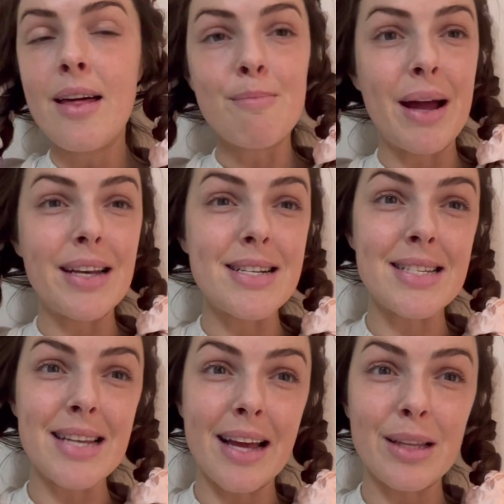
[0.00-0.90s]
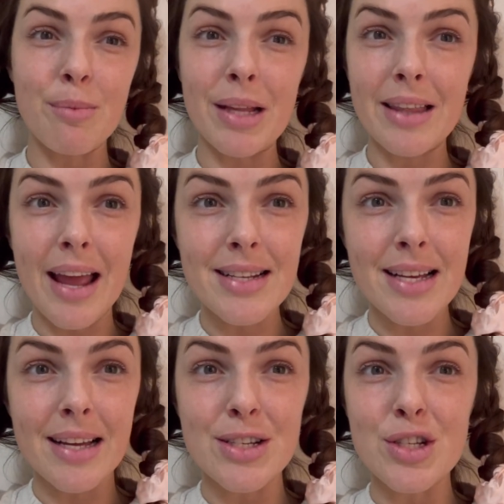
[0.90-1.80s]
might need to stay a little bit
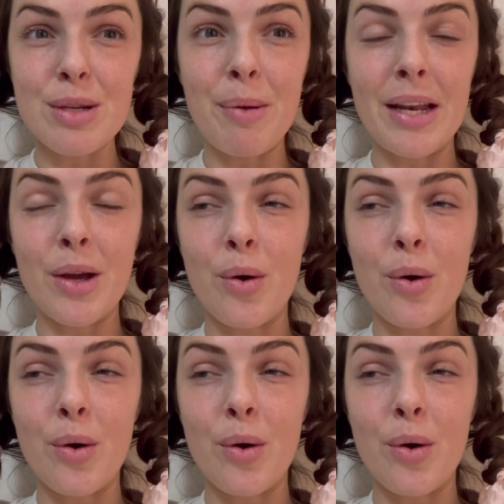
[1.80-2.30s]
later, just depending